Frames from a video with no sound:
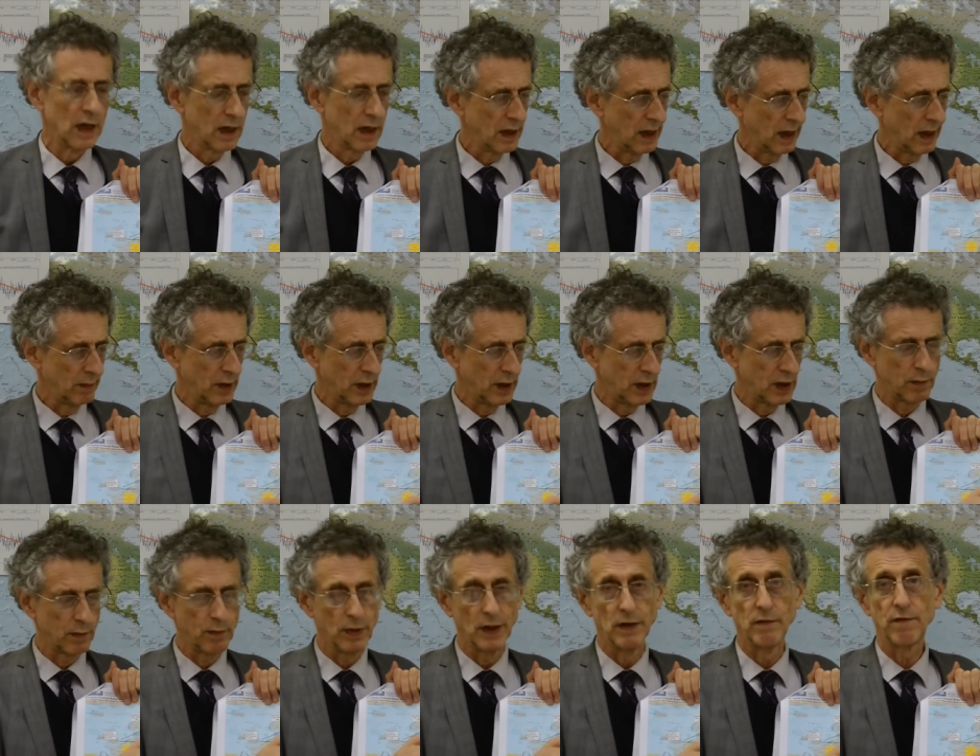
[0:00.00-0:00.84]
Namely,
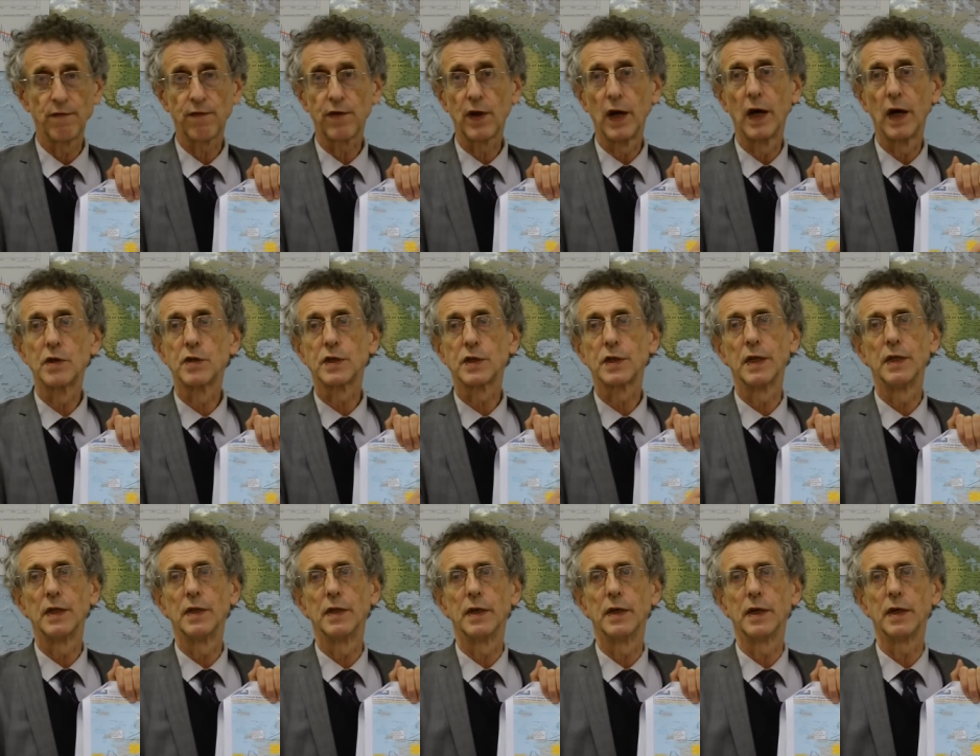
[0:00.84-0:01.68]
there's been floods
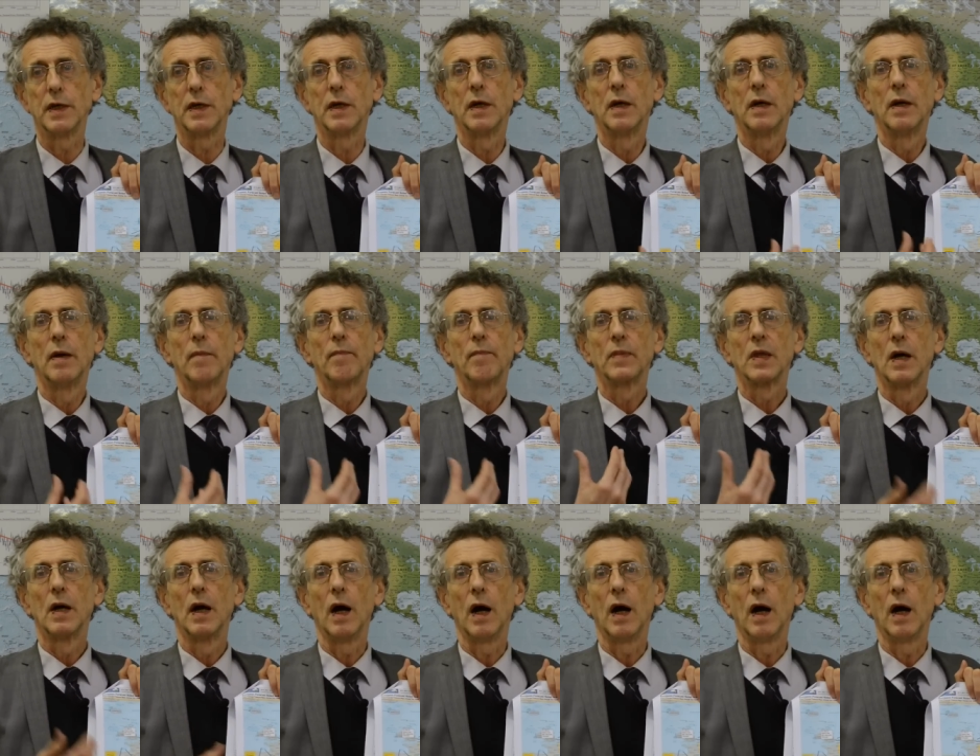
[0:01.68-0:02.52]
in the
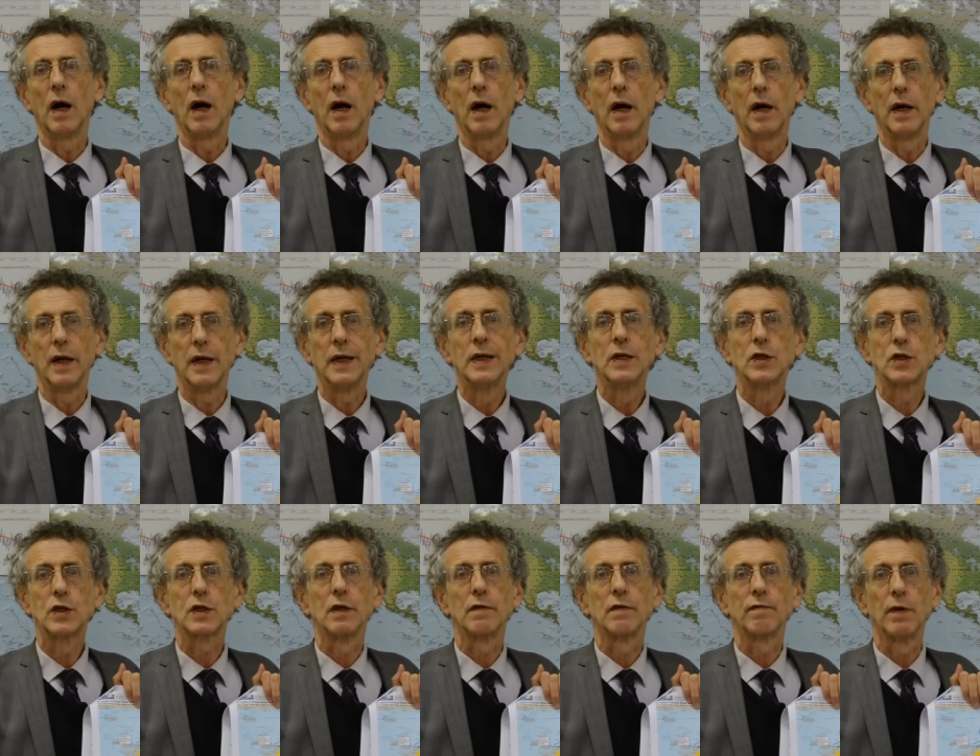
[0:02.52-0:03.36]
uh,
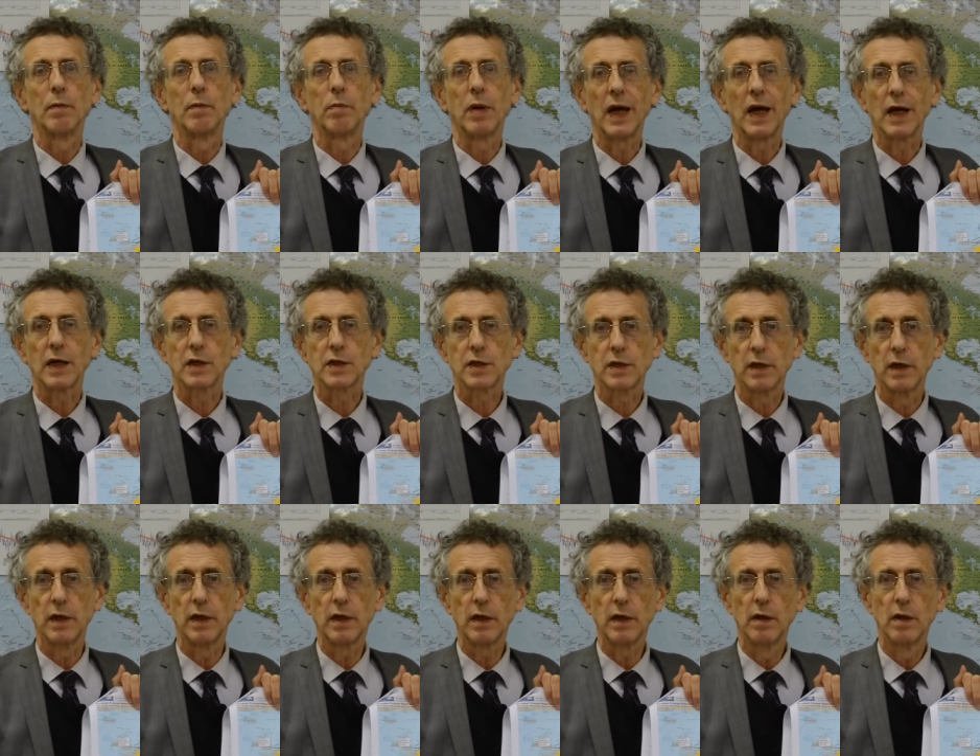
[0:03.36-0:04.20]
east of the Black
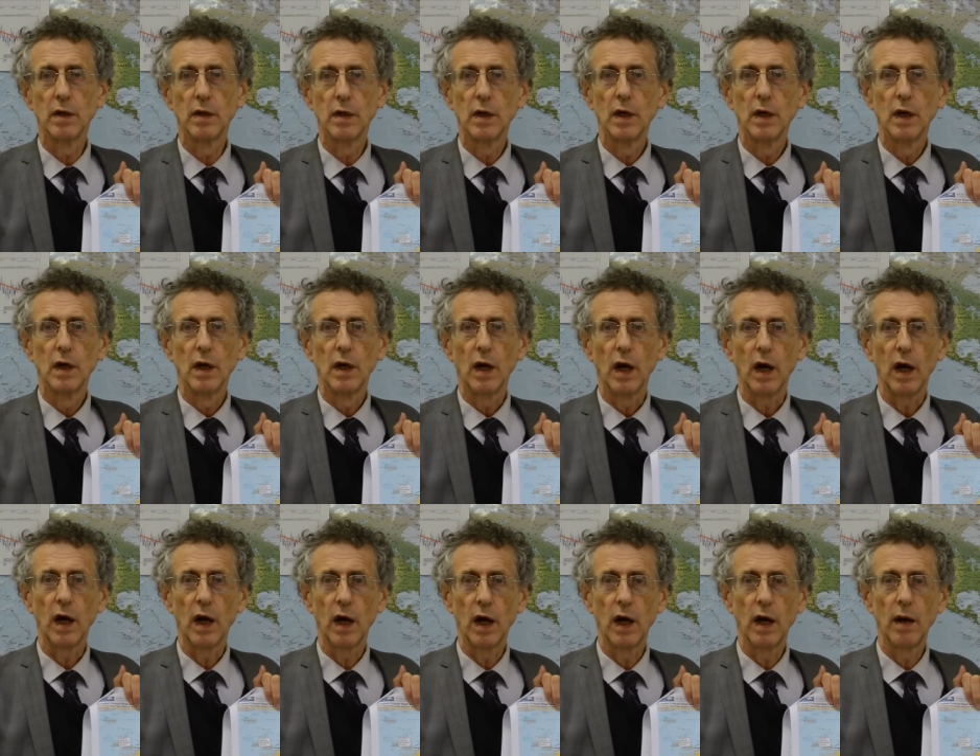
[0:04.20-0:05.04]
Sea,
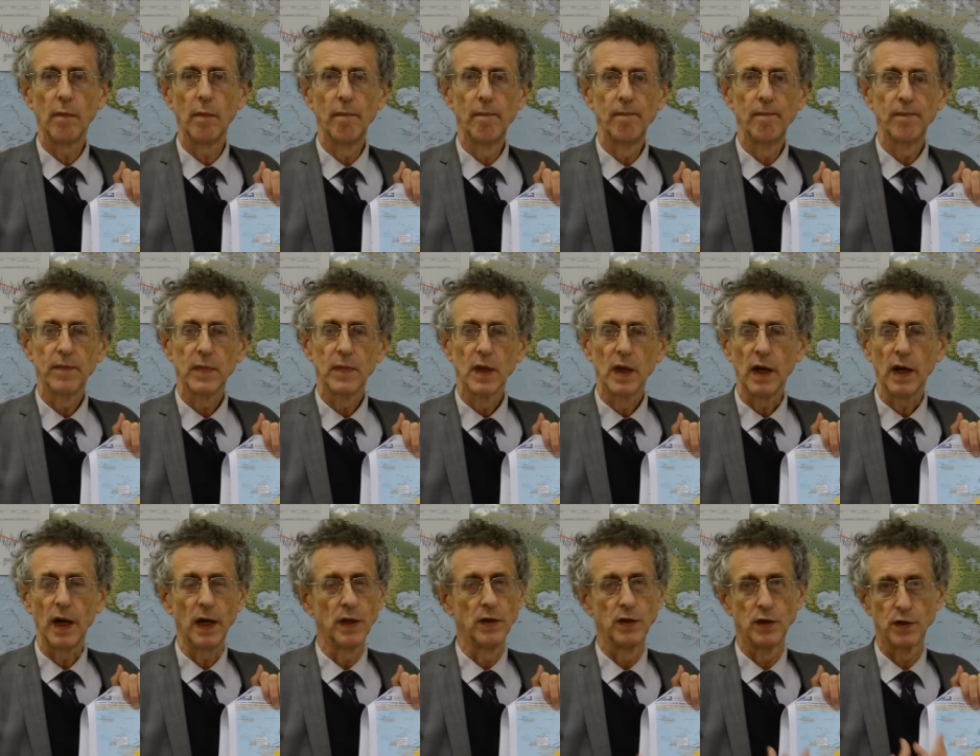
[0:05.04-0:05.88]
um,
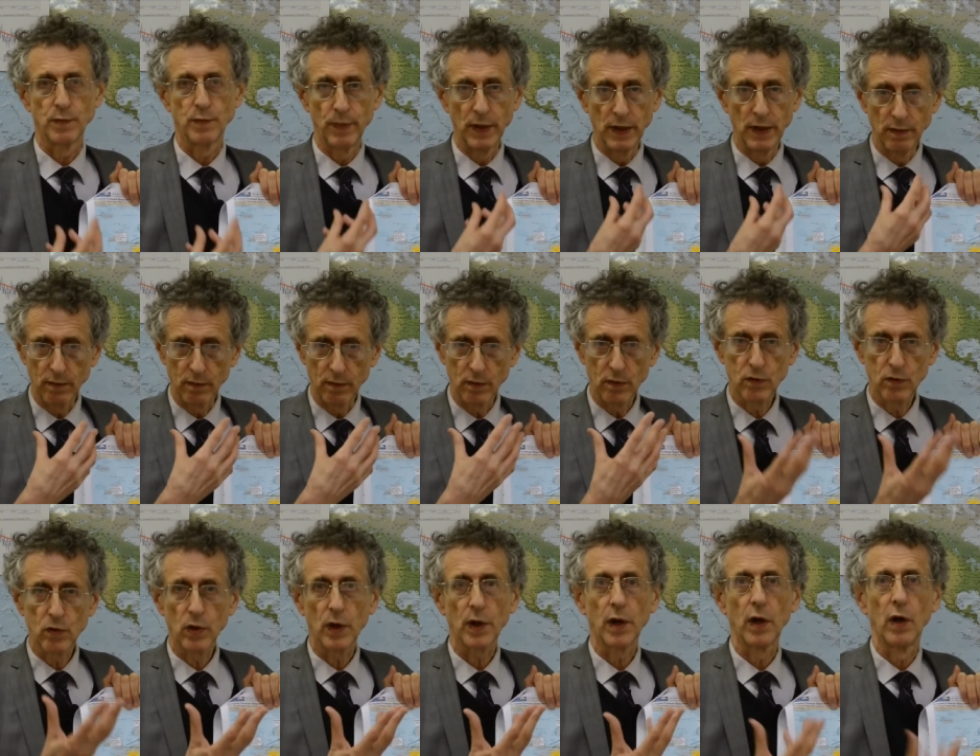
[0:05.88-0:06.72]
and there's been
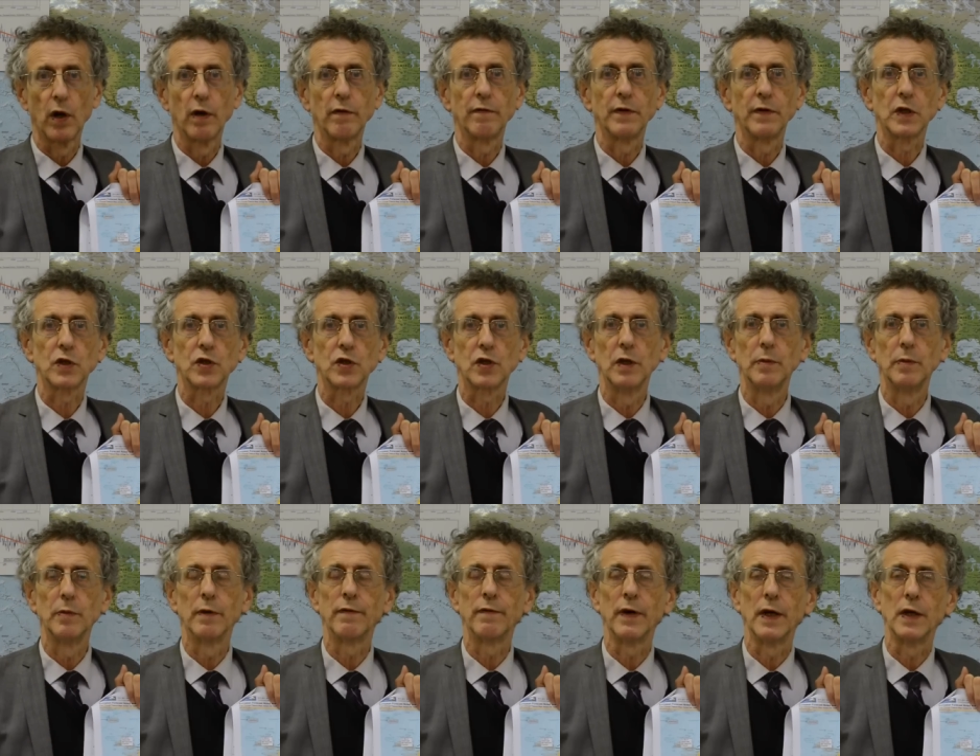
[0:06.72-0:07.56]
quite a lot of
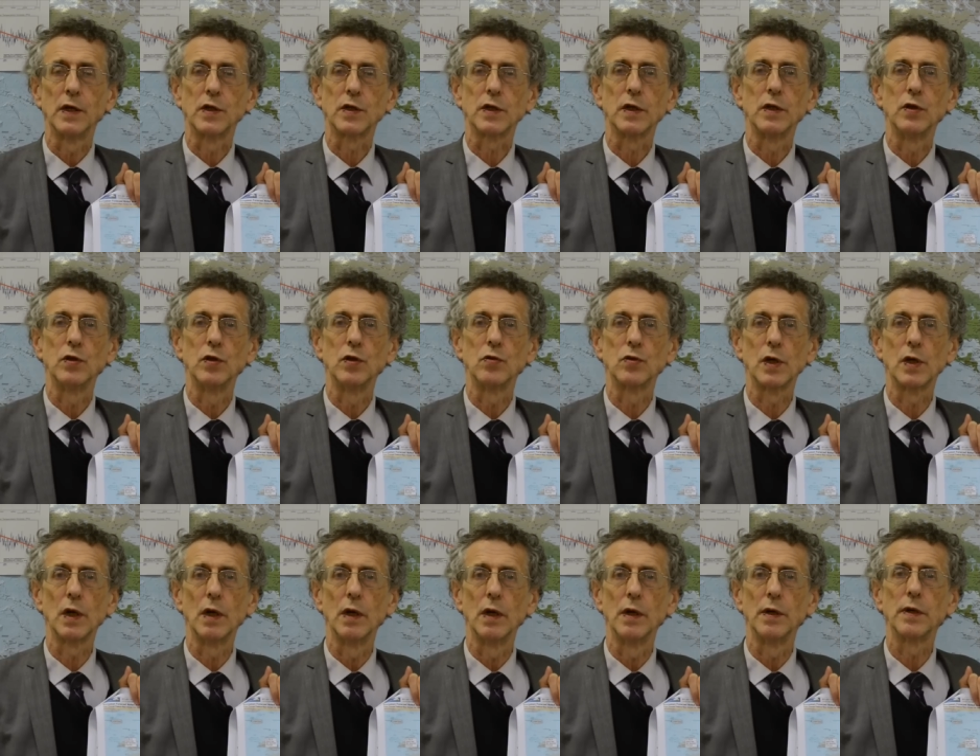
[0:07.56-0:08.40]
extreme events in New
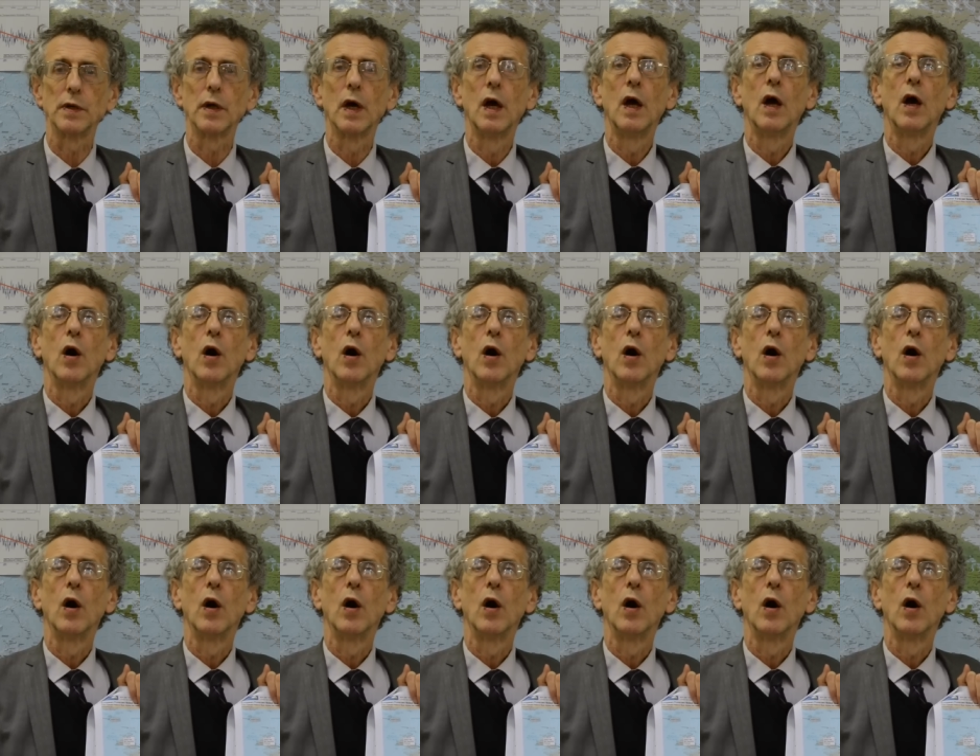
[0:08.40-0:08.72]
Zealand,